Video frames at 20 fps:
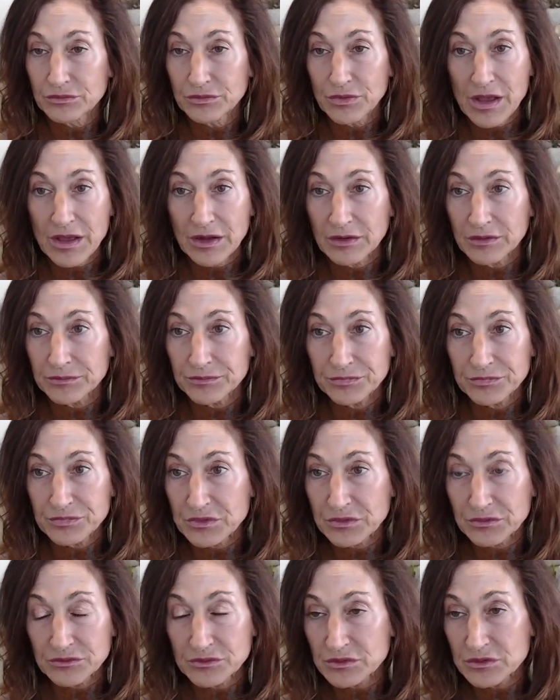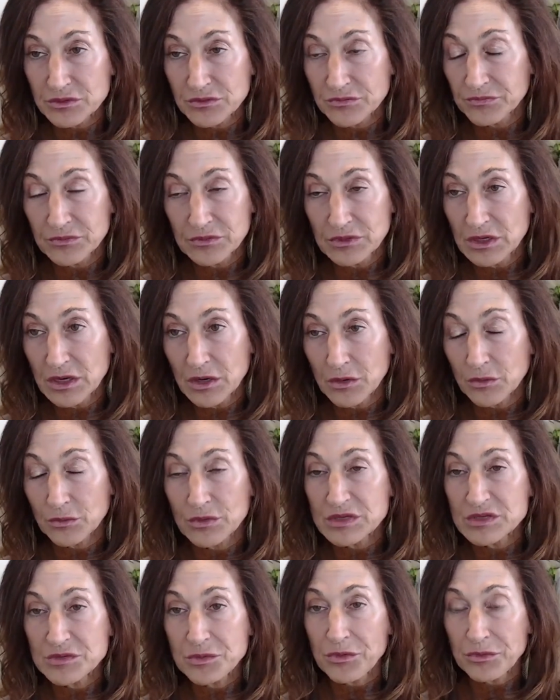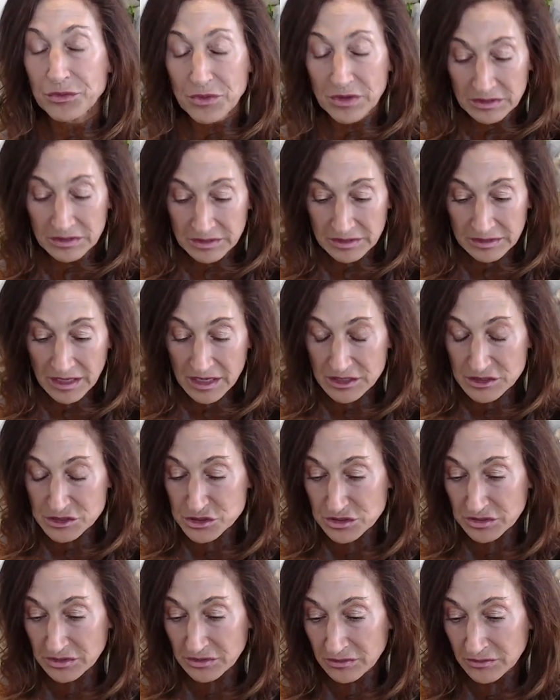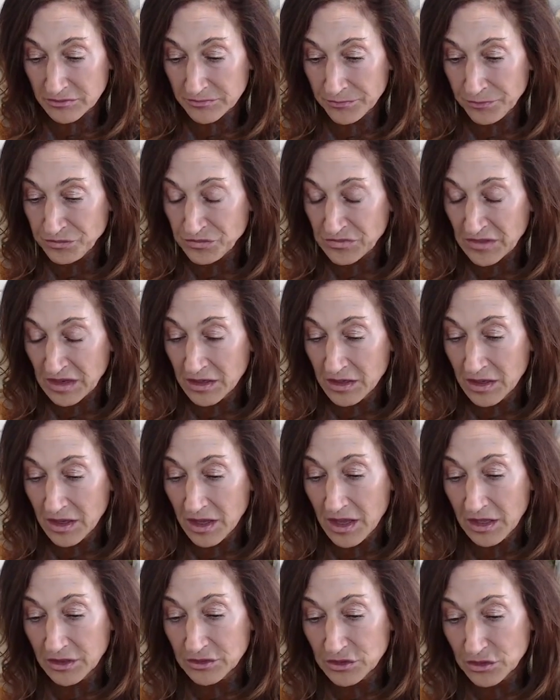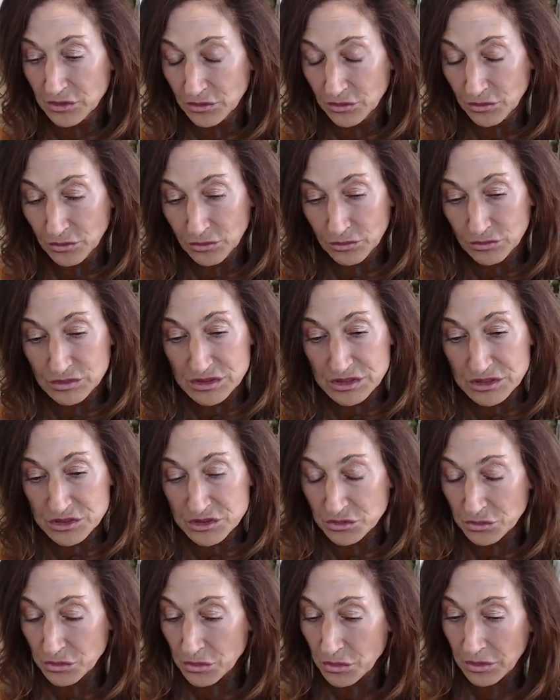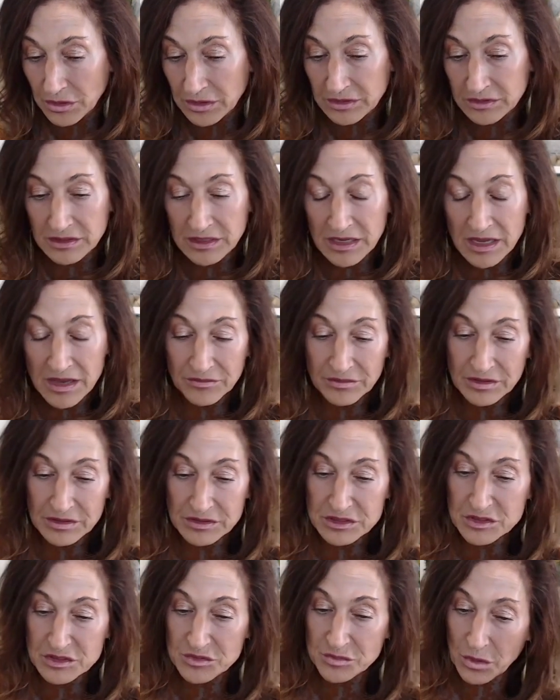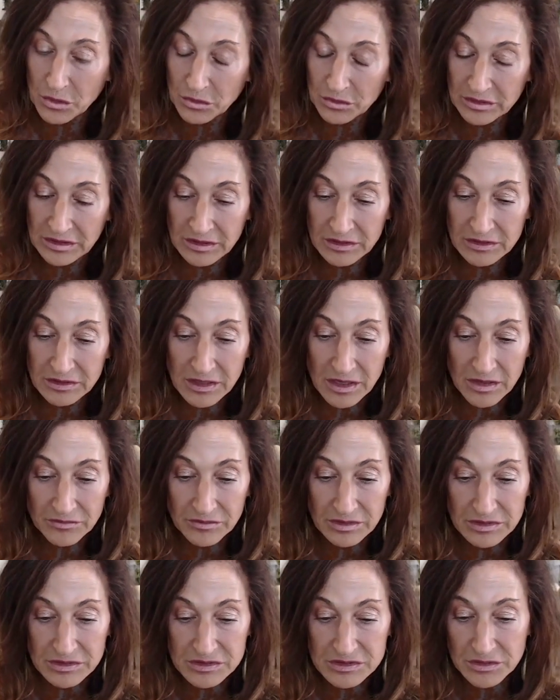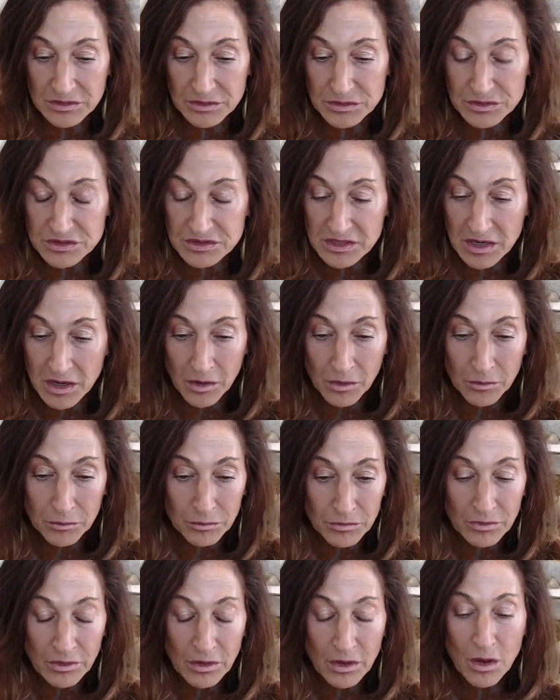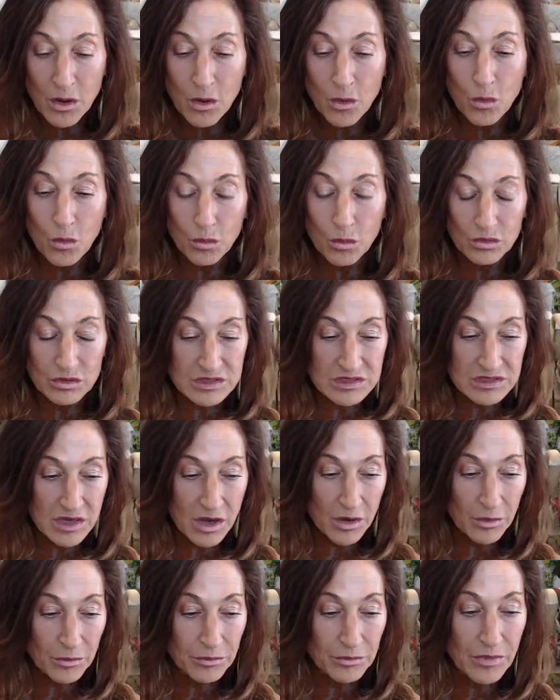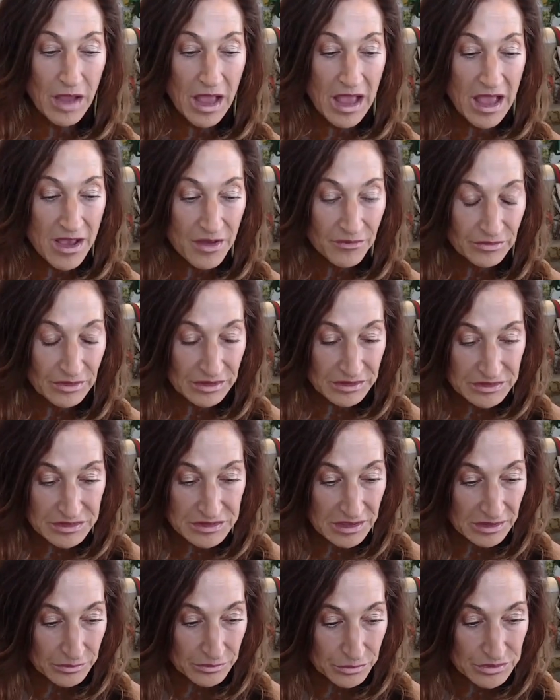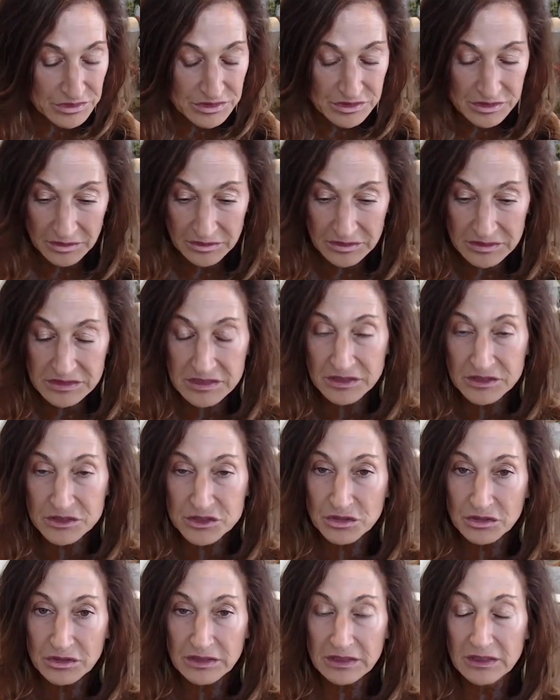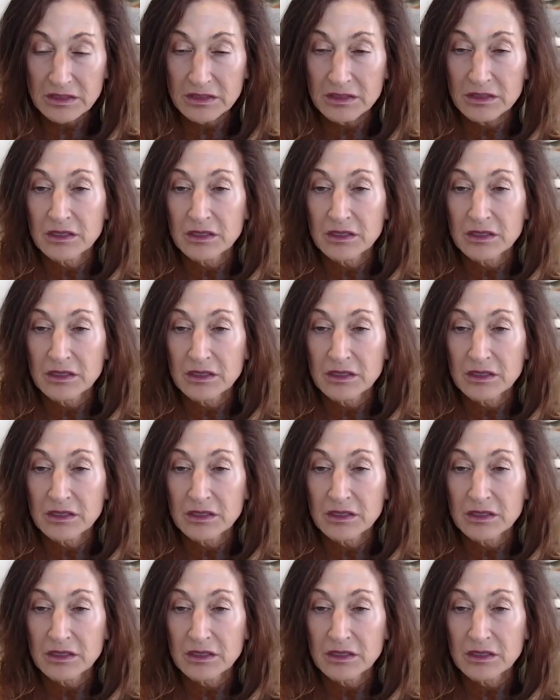had a reasonable threat of litigation and you destroyed the evidence, spoliated the evidence, and there's some evidence that it was done intentionally,